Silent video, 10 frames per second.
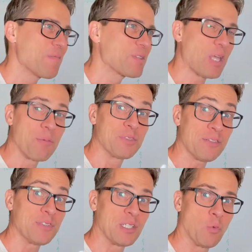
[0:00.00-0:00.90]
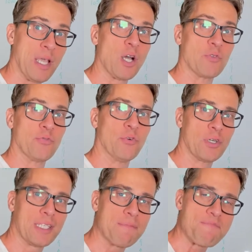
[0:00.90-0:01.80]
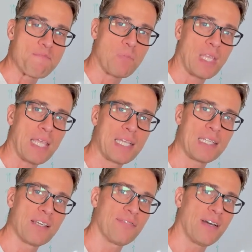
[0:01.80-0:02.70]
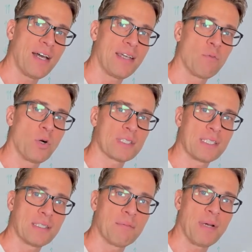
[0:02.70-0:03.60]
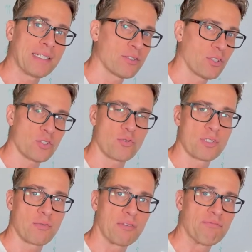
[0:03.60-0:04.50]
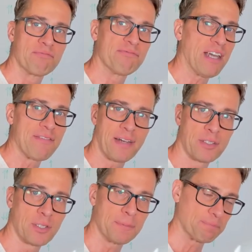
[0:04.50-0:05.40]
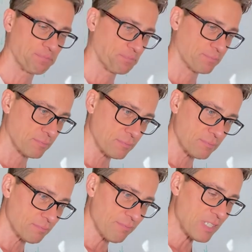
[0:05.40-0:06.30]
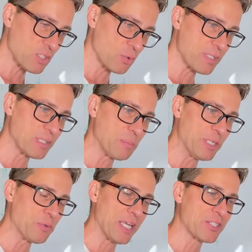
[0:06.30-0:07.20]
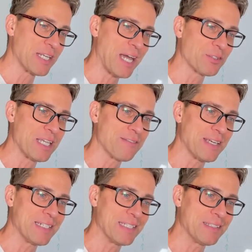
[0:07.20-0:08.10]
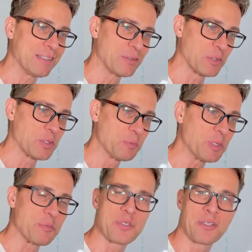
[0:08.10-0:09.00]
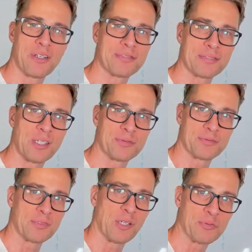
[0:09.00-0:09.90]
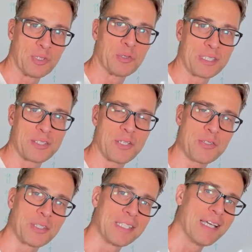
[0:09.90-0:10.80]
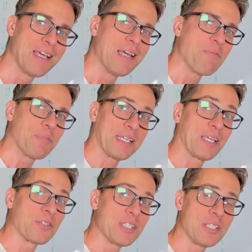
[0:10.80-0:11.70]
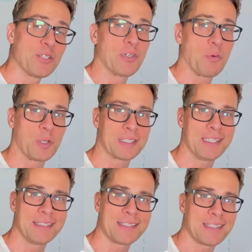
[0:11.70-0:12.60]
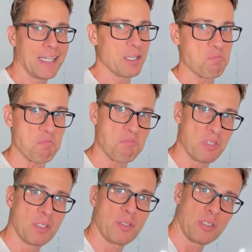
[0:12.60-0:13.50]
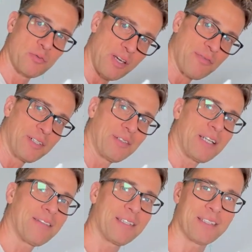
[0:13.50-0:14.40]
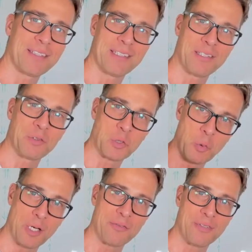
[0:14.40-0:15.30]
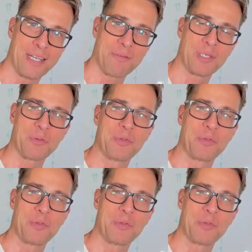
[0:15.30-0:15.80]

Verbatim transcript: so I'm definitely way over 40 and if I walked in, my testosterone is around 500. So it's in the mid range and I don't have any you know, symptoms of, of, of a low testosterone. But I guarantee you, if I walked in, they said, hey, yeah, it's 500. I think, you know, you qualify, but I will